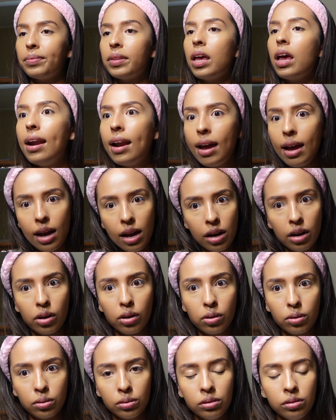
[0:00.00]

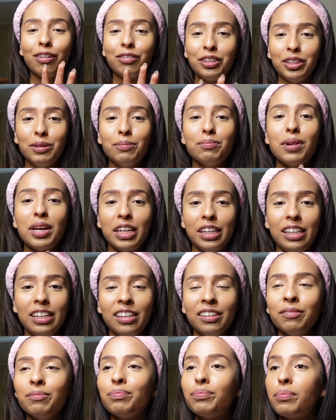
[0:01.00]
Now, after
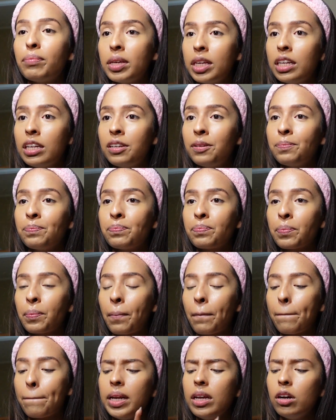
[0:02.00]
many
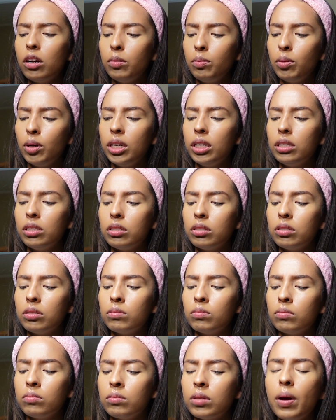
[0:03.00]
heartbreaks,
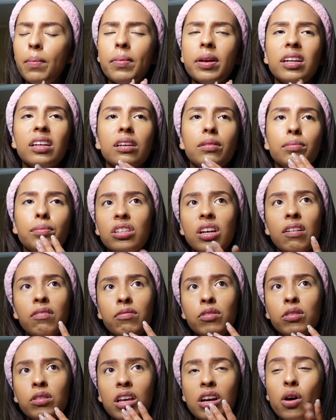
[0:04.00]
not many, just
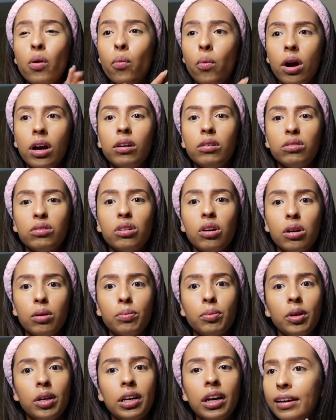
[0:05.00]
after like a wild
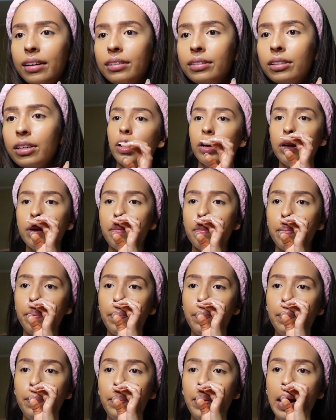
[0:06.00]
heartbreak and very
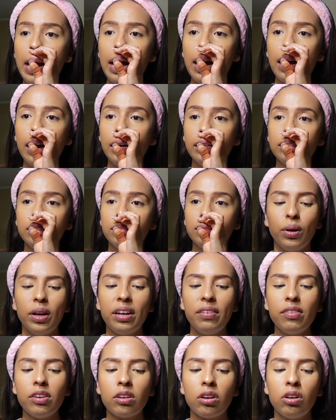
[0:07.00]
bad, do I
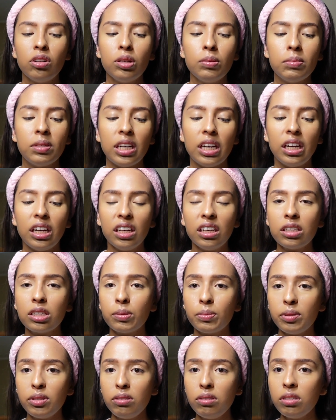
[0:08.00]
even call them dating
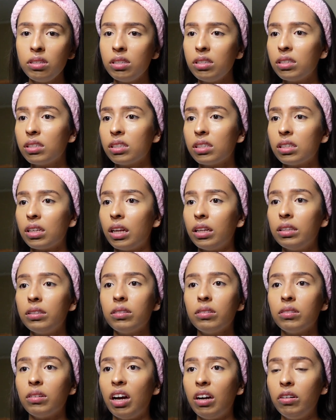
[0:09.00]
experiences, because
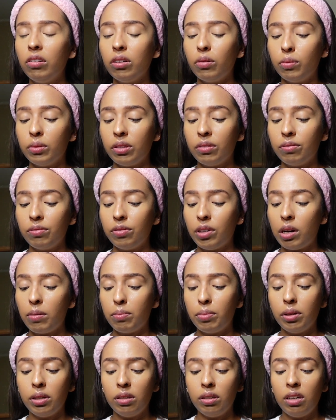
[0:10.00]
I don't know what to,
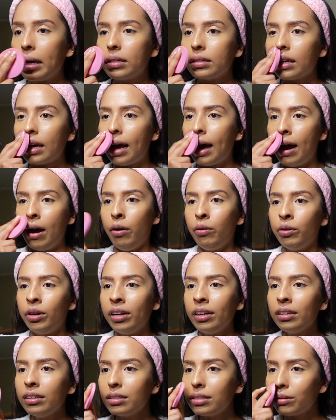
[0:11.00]
but I guess
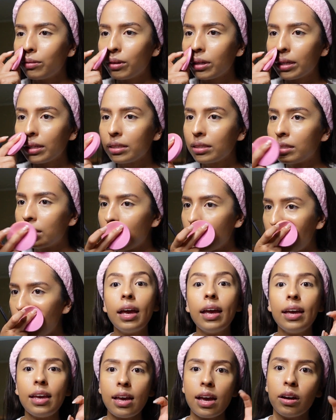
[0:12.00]
outings, we're gonna say,
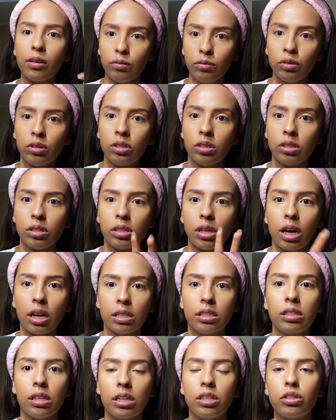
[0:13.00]
hangouts,
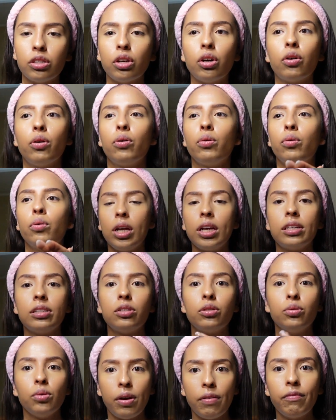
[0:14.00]
as they so like
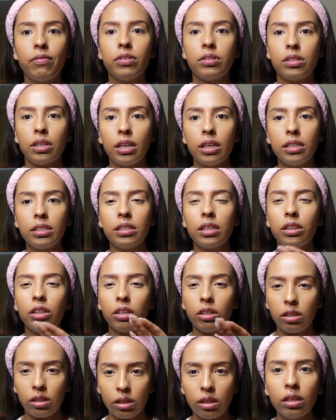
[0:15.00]
to emphasize that
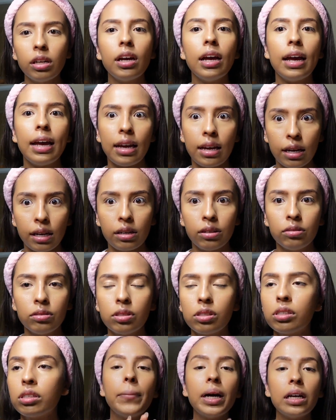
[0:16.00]
they're
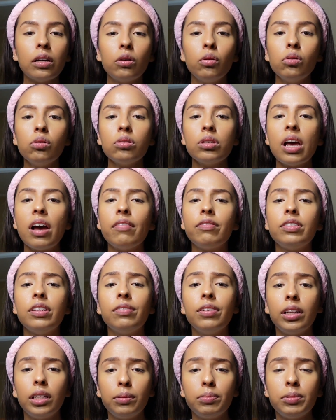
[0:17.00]
hangouts. My goals have
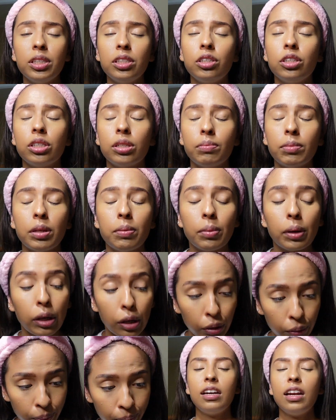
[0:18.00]
developed into something
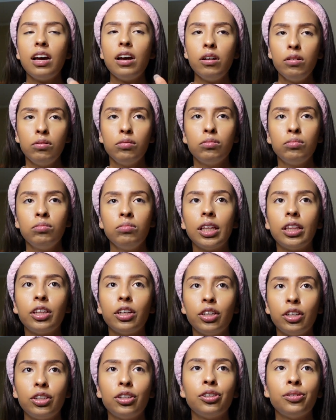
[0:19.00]
bigger now that
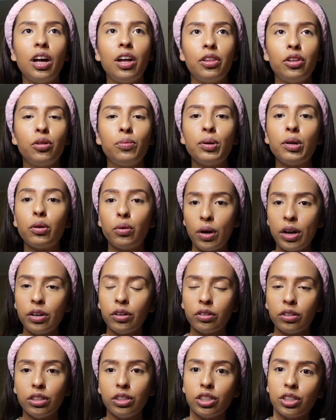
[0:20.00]
they're a little bit
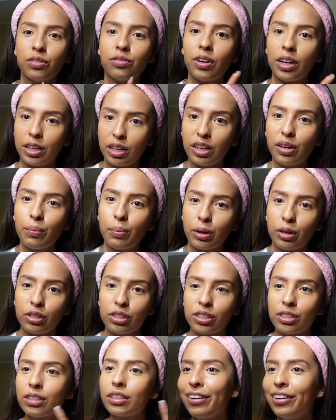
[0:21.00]
greater than just finding a
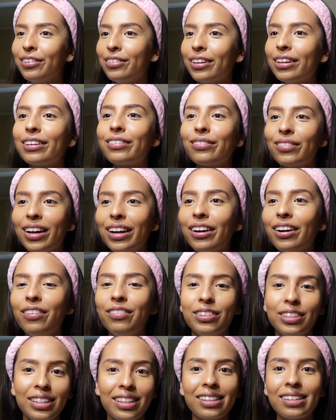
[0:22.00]
person, like running off
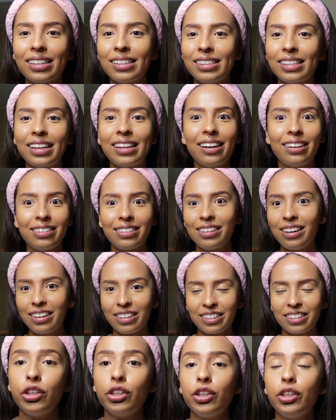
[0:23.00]
into the sunset, yada
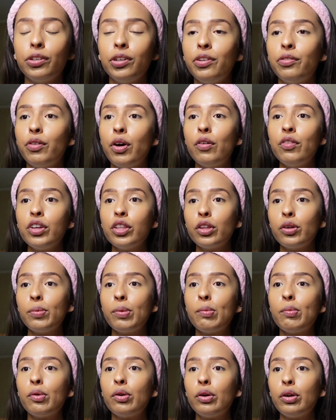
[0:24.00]
yada. They're involving a little
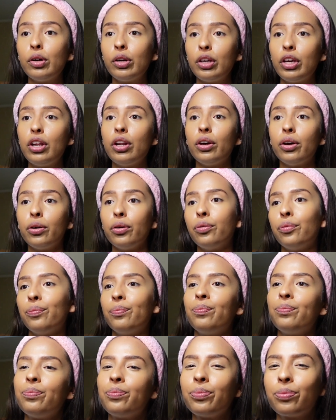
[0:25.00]
bit more, you know,
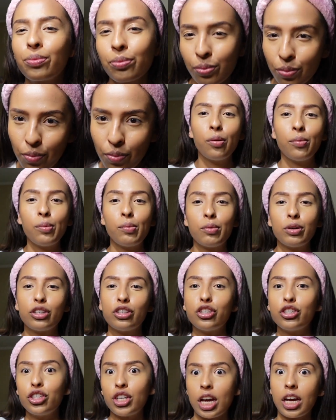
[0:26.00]
a little bit more
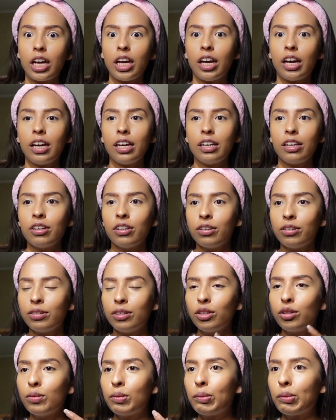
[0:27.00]
chicken, you know, a
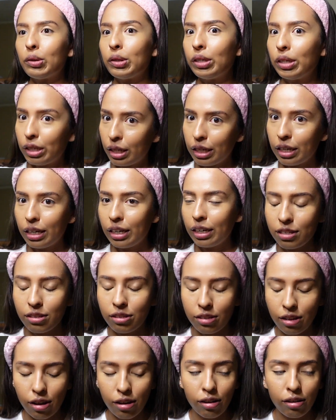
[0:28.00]
little bit more.
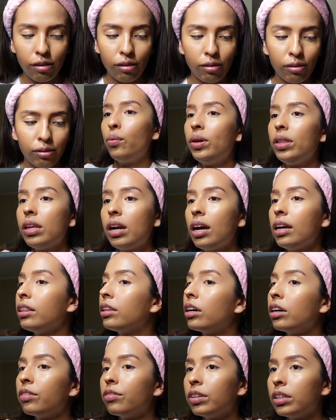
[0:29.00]
So the way that I
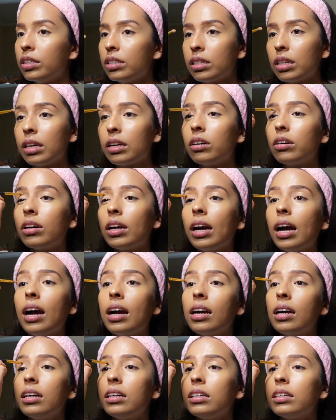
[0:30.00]
thought of it is like, okay, I
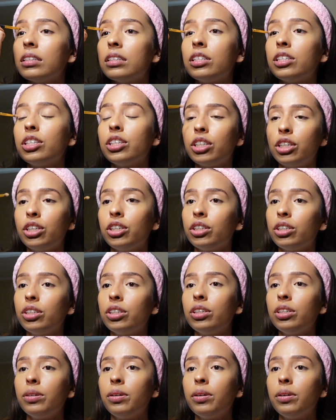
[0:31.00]
gotta secure